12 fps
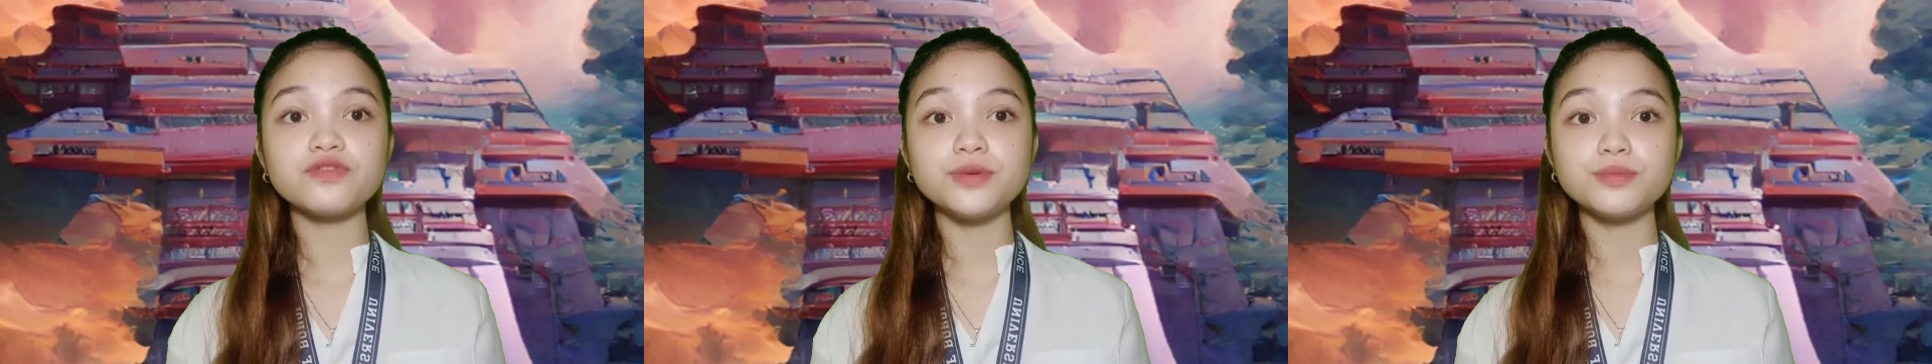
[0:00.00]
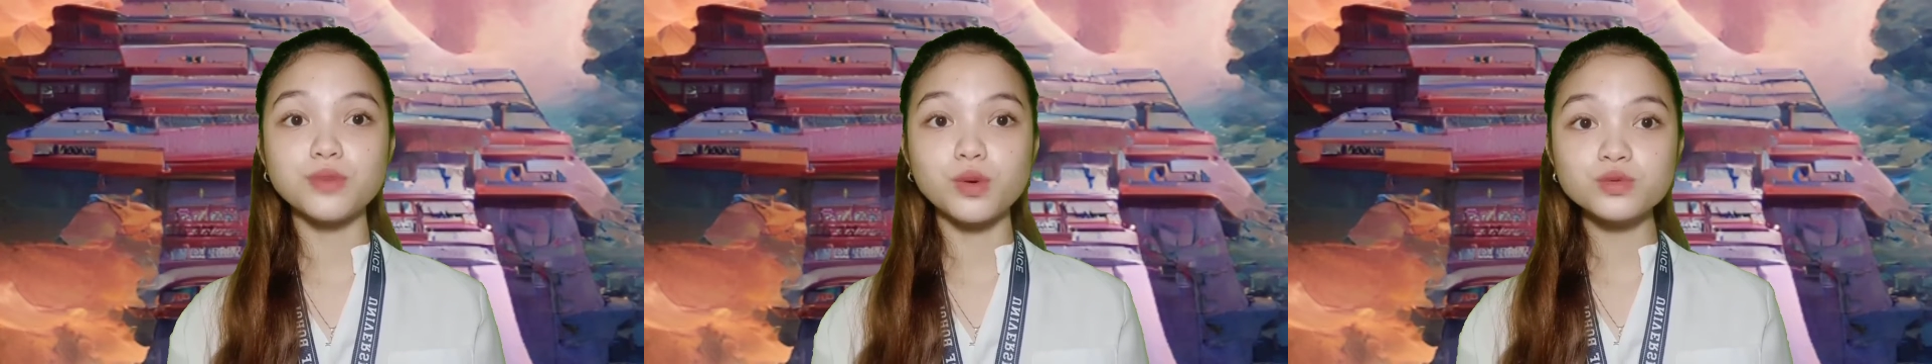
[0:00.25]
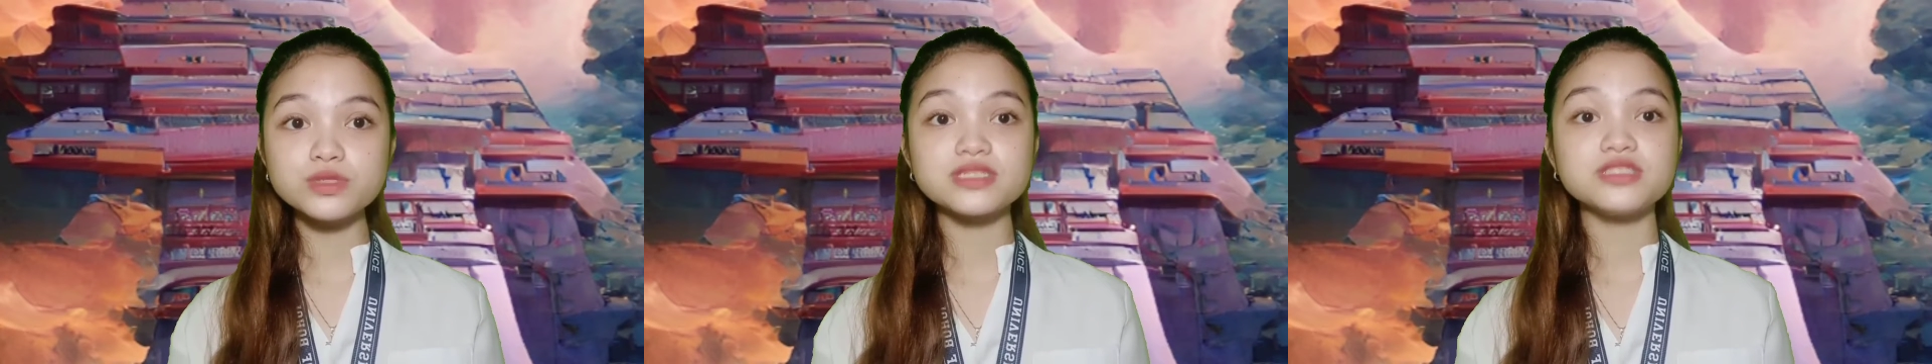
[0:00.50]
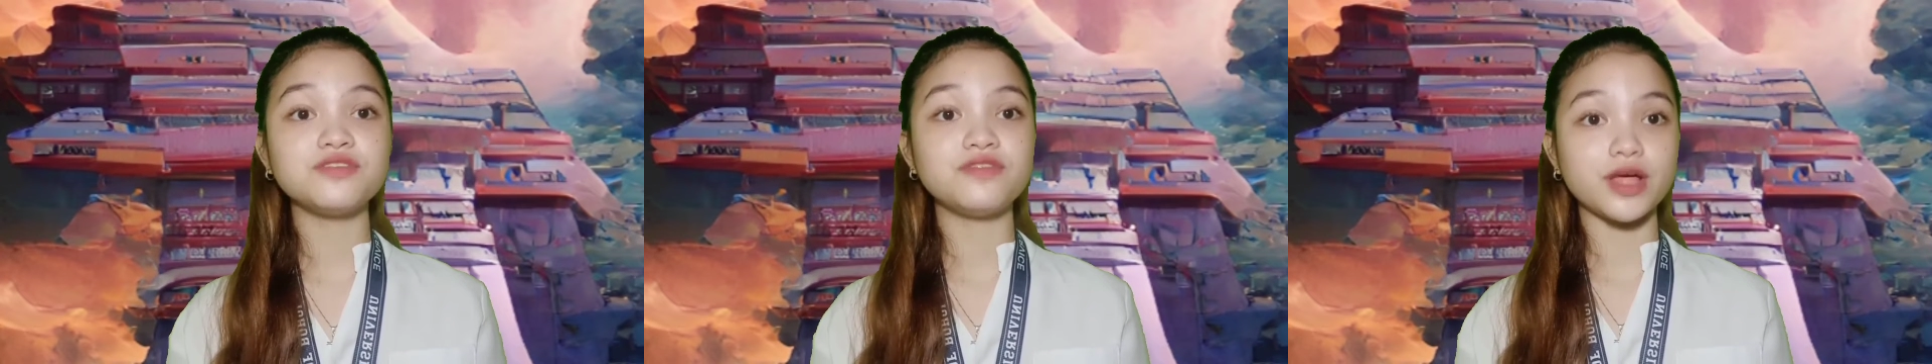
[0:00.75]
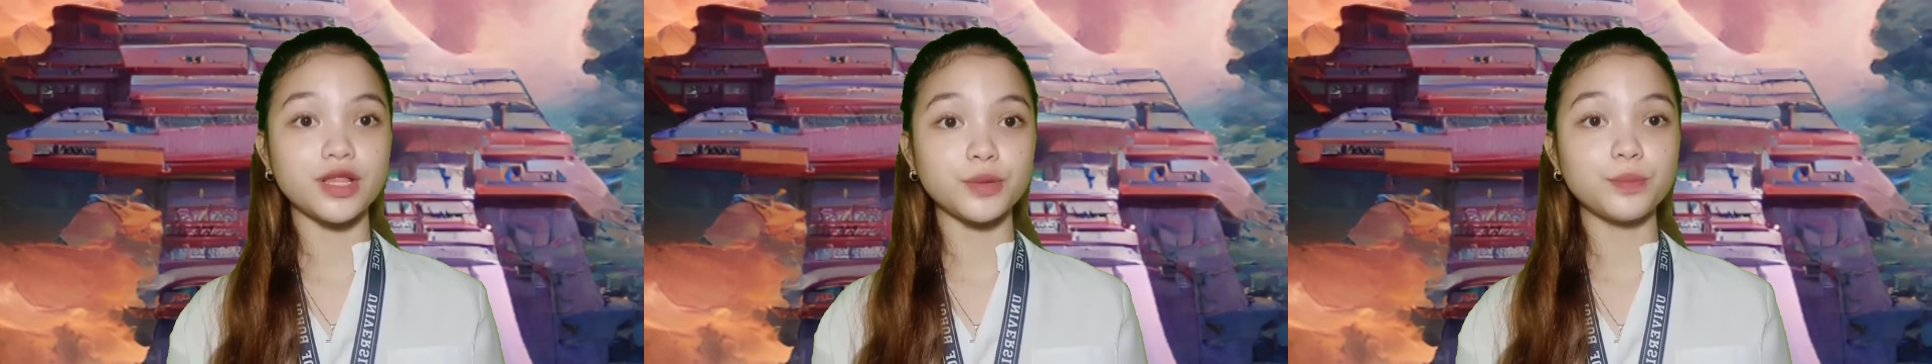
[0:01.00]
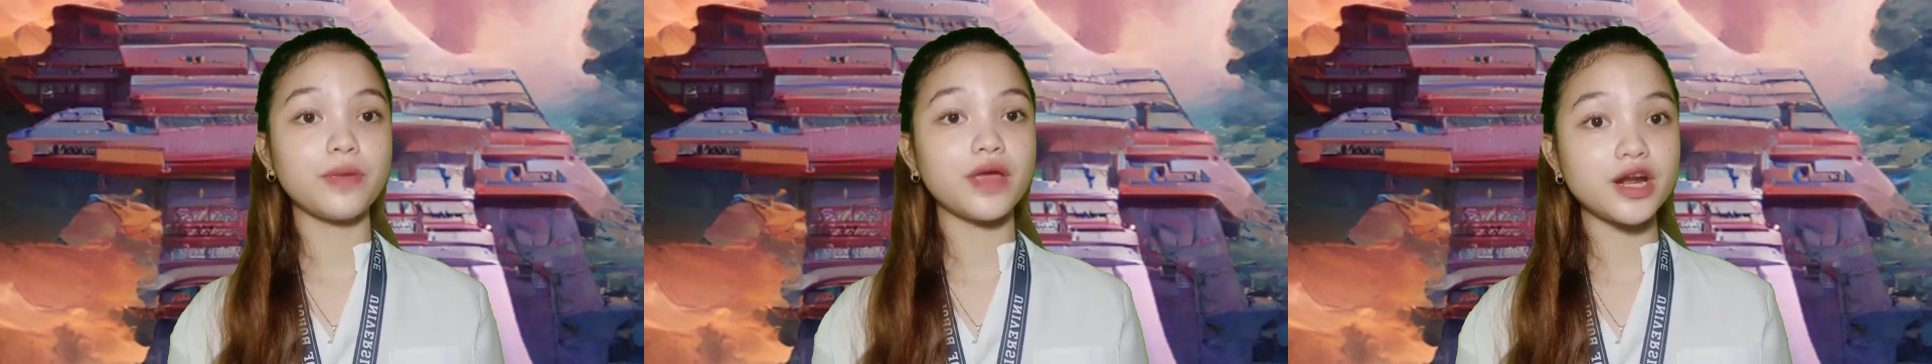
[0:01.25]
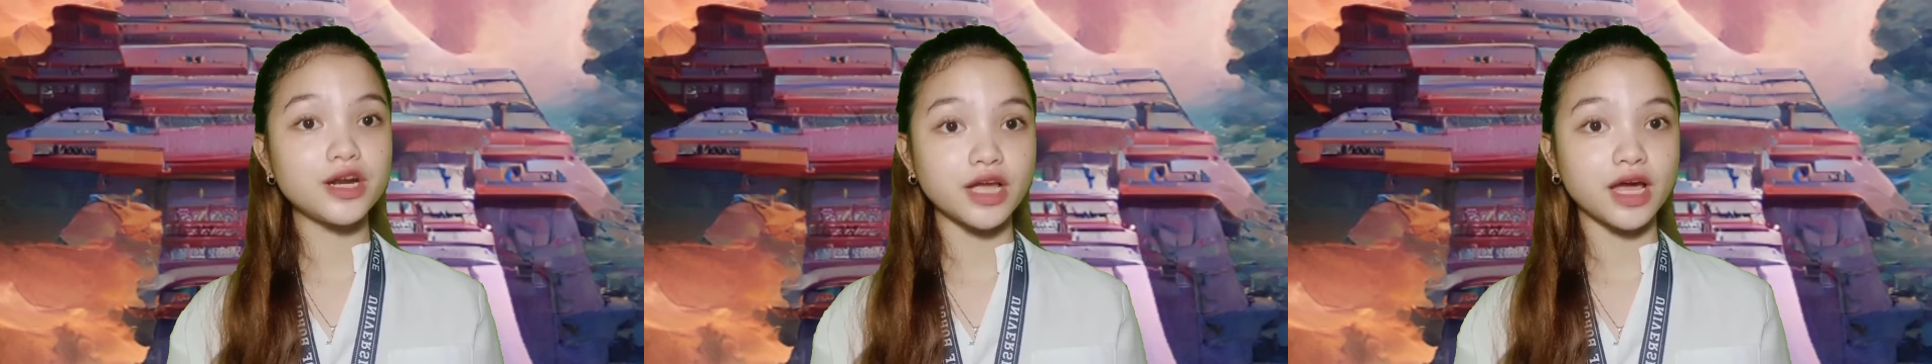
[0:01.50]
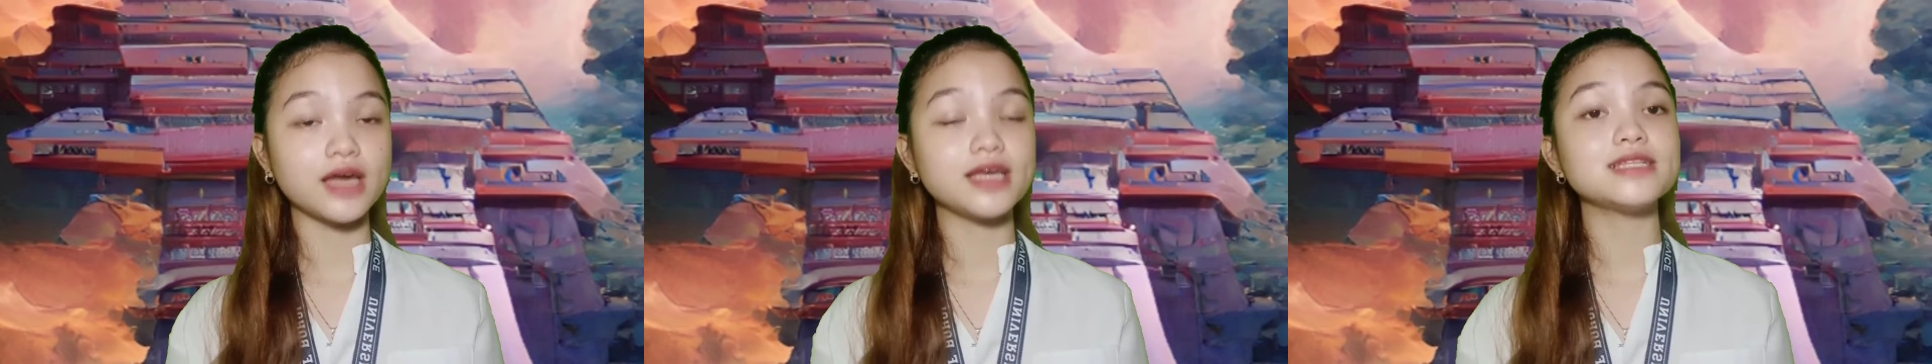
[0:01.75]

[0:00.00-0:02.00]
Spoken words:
the most developed area